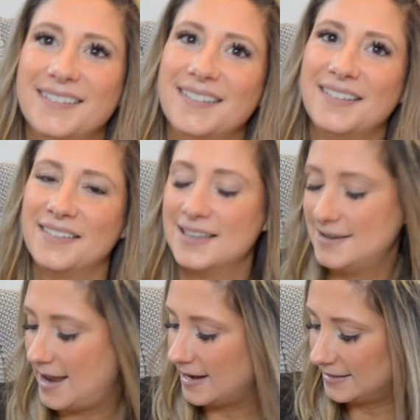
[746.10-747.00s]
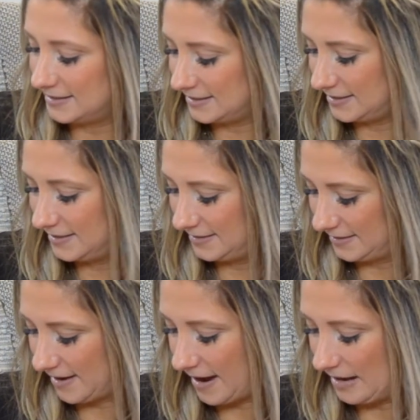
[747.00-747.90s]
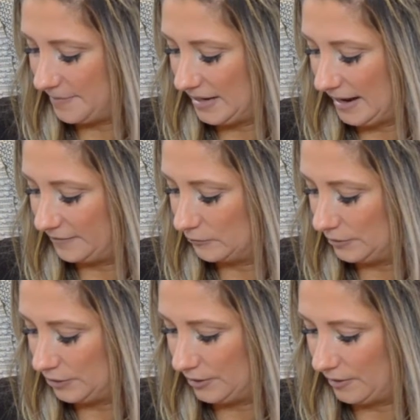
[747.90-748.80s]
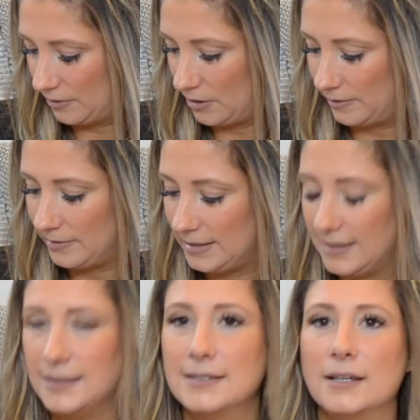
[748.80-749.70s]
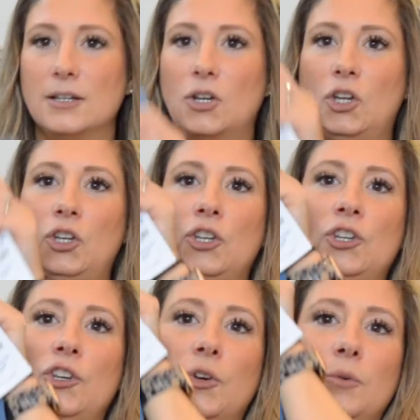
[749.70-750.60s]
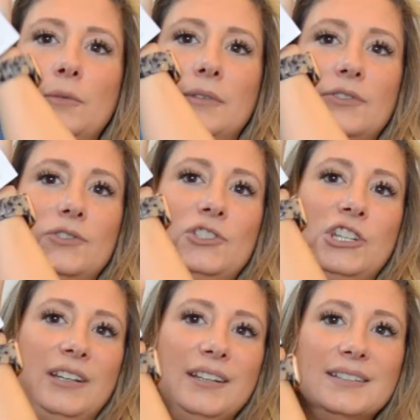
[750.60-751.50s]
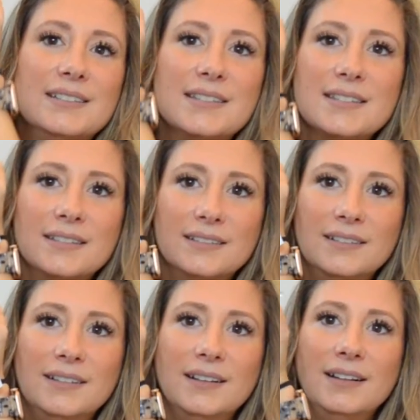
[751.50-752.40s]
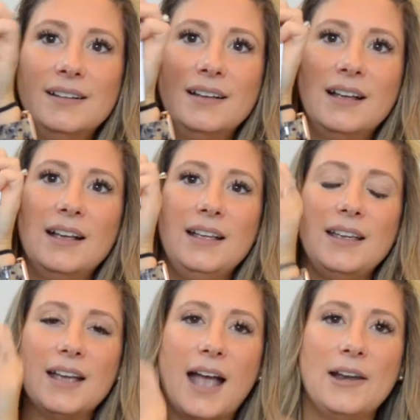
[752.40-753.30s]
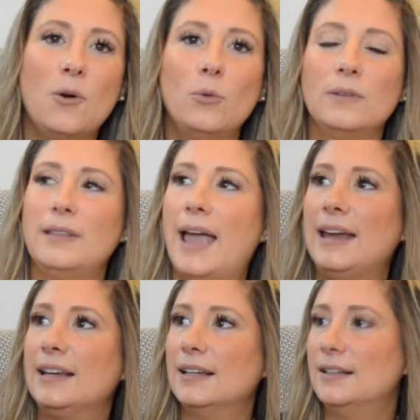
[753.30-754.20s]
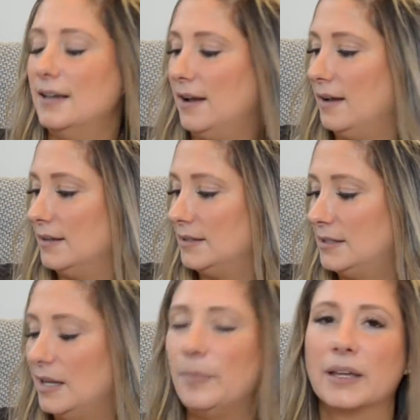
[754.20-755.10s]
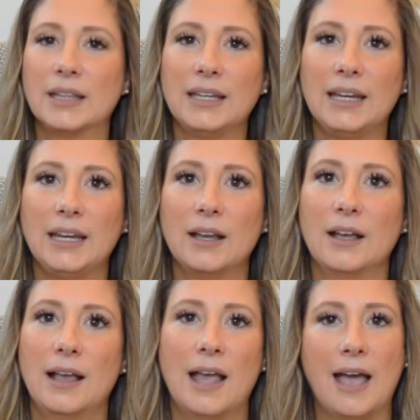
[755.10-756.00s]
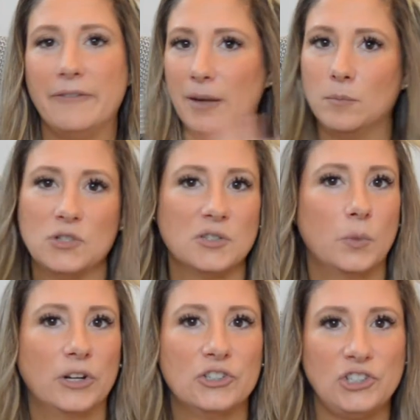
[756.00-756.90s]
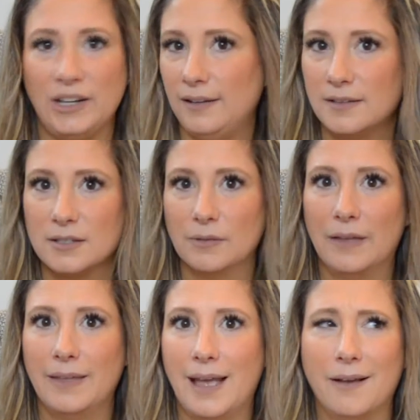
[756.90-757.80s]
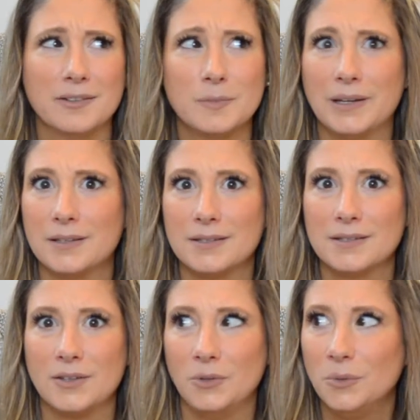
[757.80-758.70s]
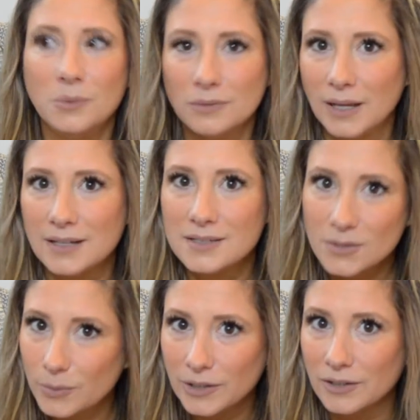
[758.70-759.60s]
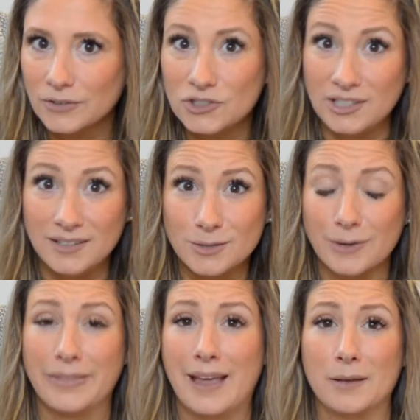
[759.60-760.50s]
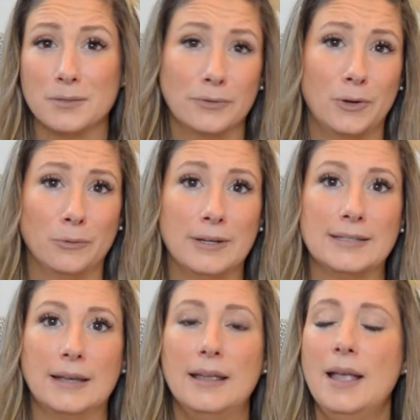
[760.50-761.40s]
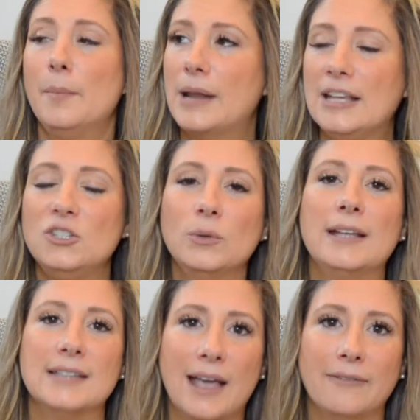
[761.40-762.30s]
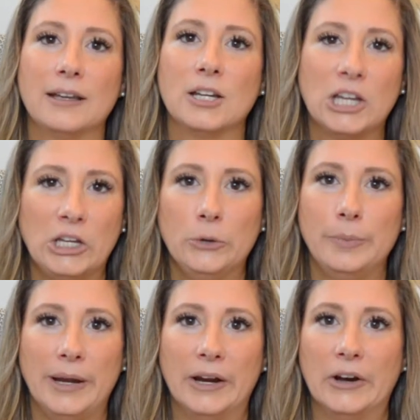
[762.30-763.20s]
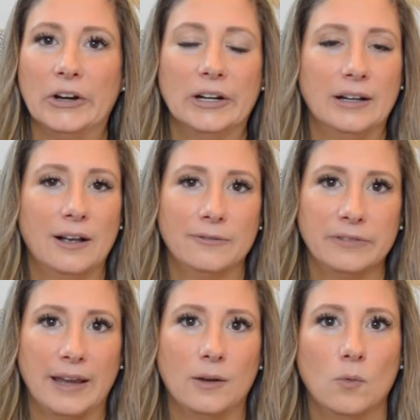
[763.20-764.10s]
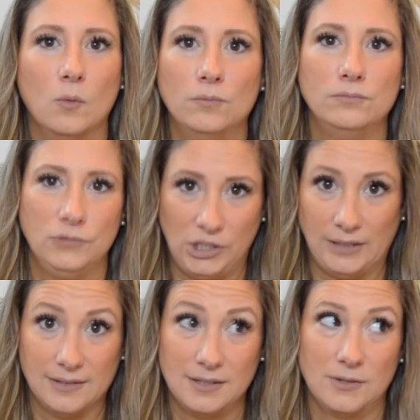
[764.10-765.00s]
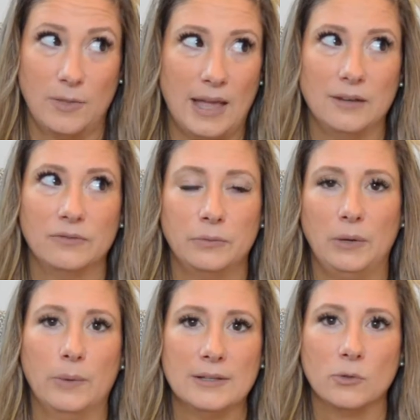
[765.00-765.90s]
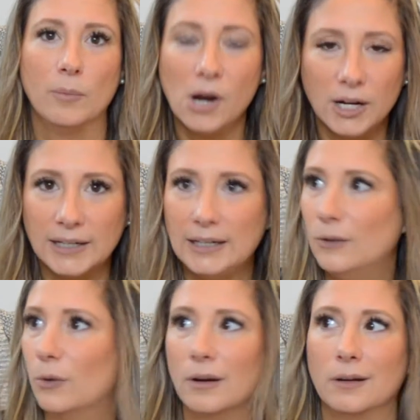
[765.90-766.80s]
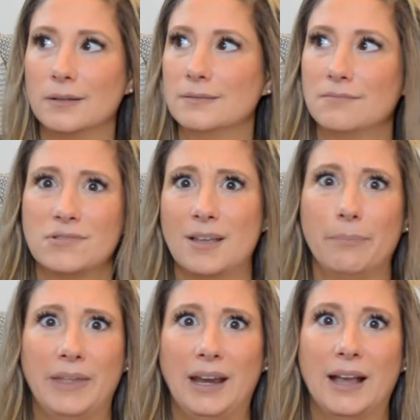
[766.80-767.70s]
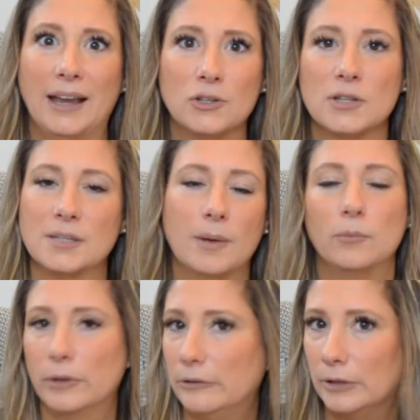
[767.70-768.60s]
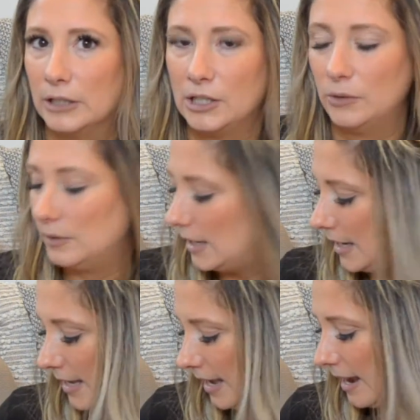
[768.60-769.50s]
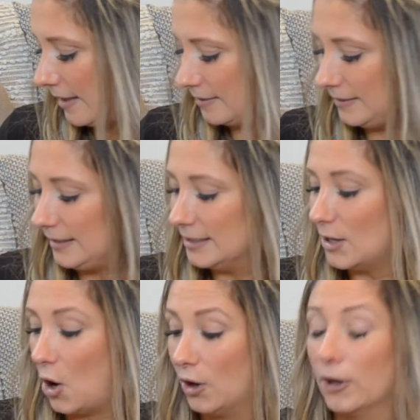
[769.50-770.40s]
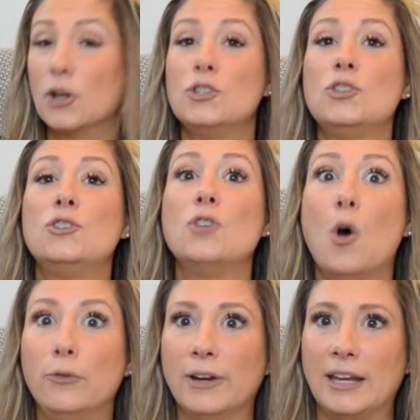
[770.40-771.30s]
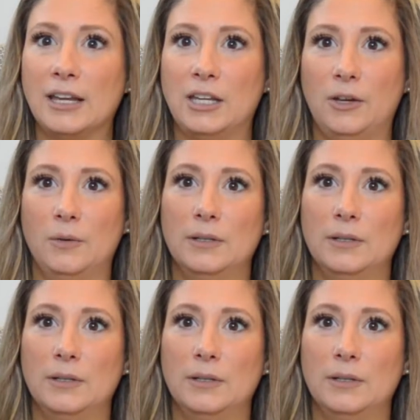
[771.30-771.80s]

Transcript: And the next item that I have to return are these cute jeans. I don't like typically have him just wear jeans around the house because who likes to wear jeans around the house for no reason? But I do like to have like a cute pair of like jeans so that if we went to a party or something, I could dress him up really, really cute. And these are so freaking cute.